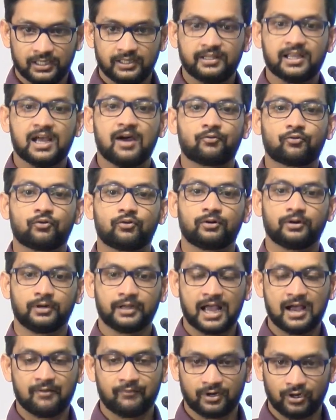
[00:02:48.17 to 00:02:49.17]
they have to
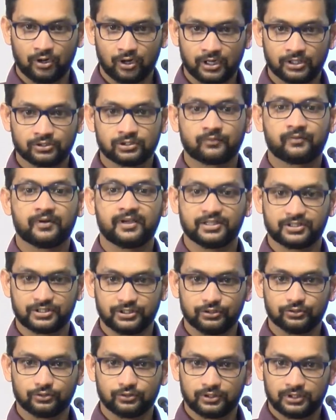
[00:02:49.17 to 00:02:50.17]
have a knowledge of
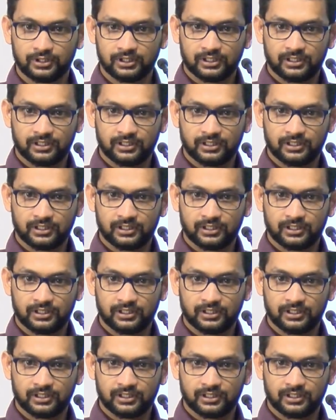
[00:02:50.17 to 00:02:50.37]
SEO,